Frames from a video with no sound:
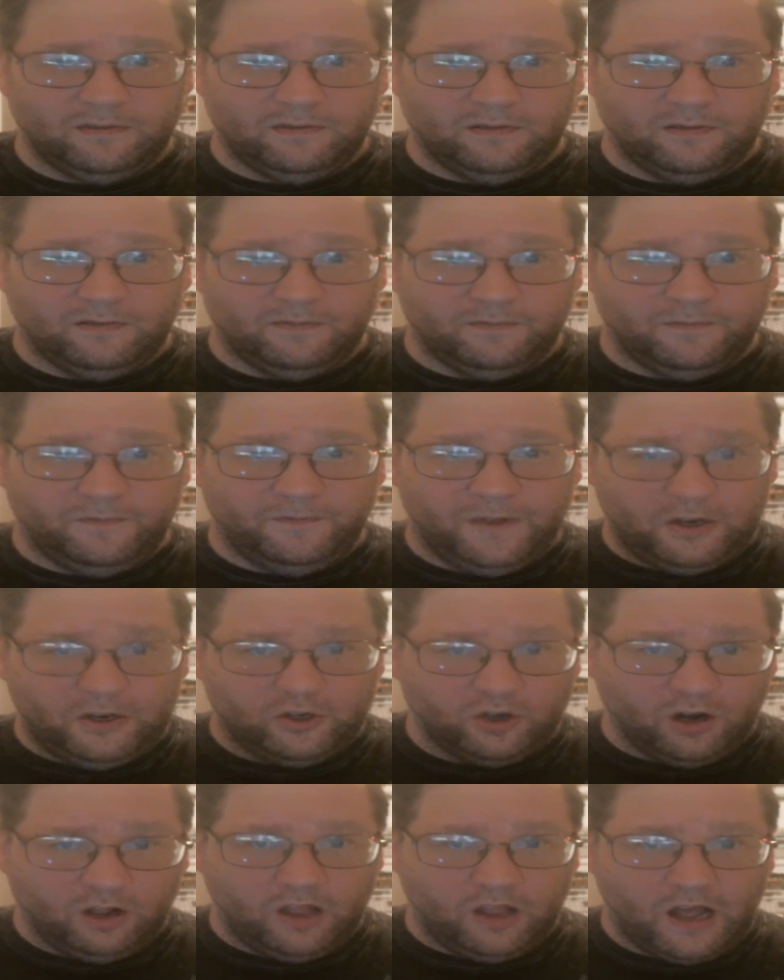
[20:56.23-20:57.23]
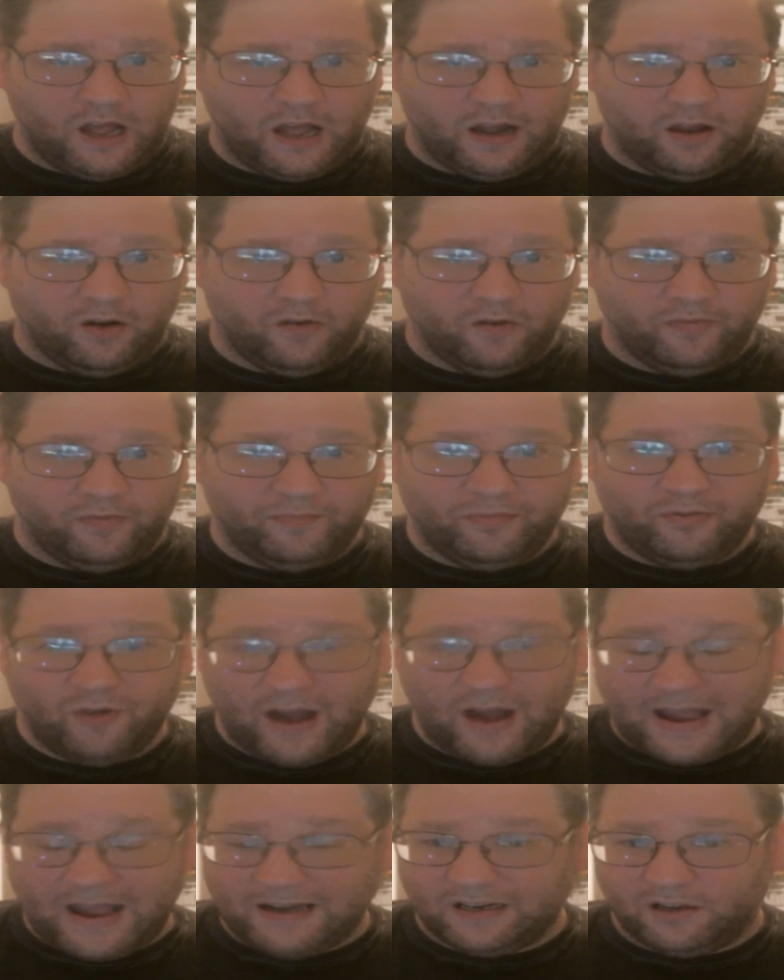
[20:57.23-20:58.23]
Feature a lot of
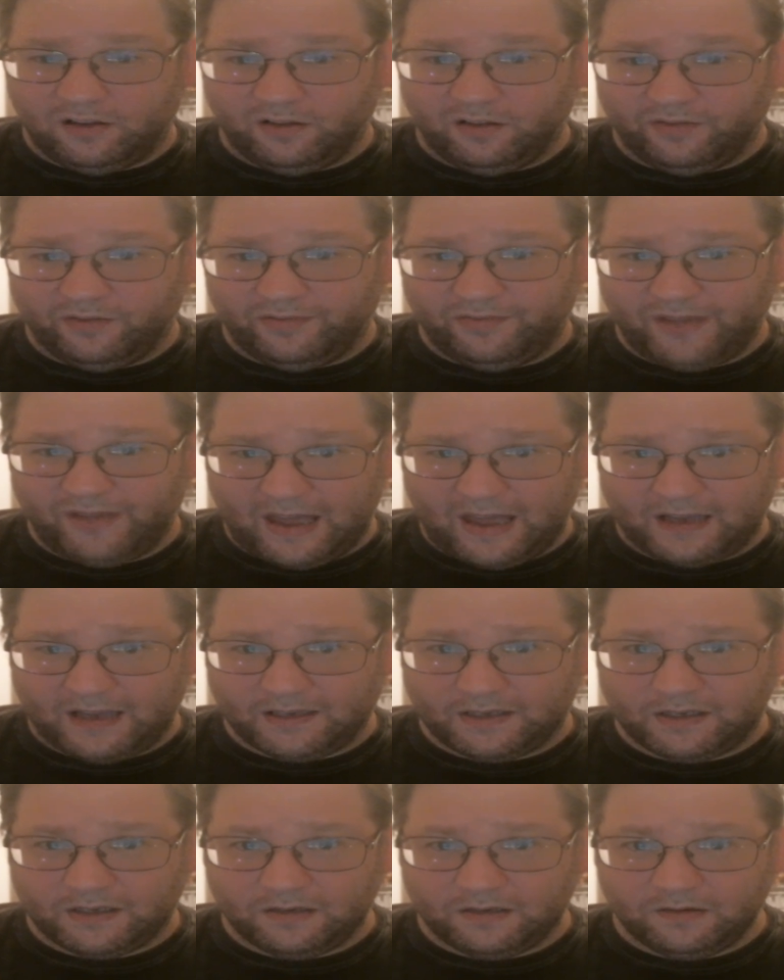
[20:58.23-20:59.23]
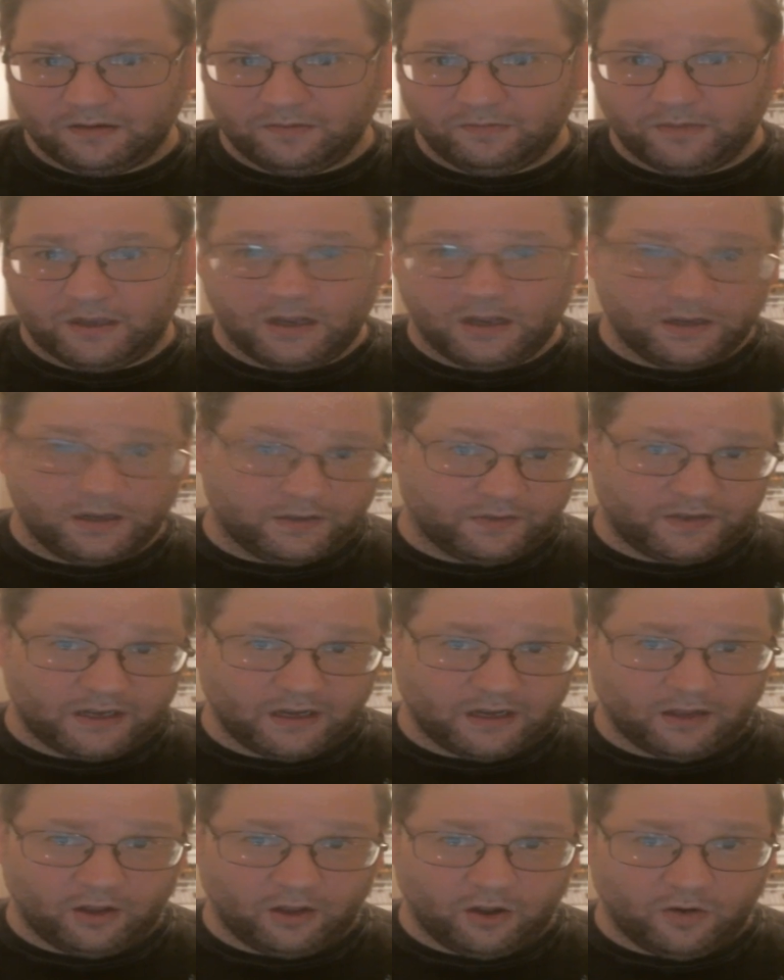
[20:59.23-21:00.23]
practical effects because of
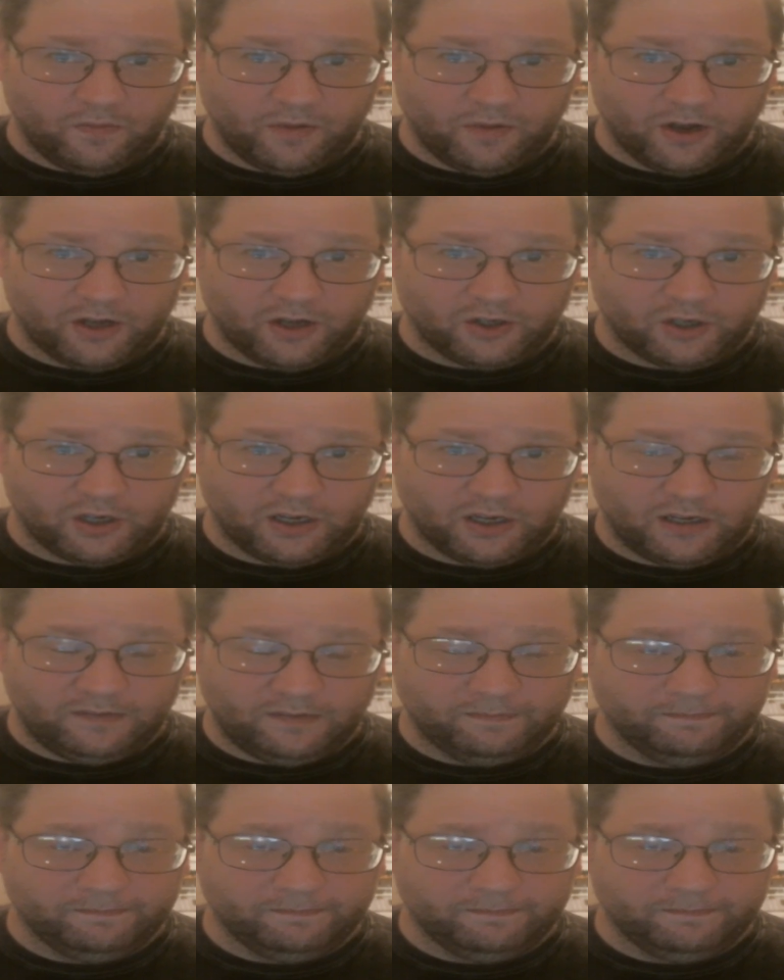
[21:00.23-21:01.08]
said low budget.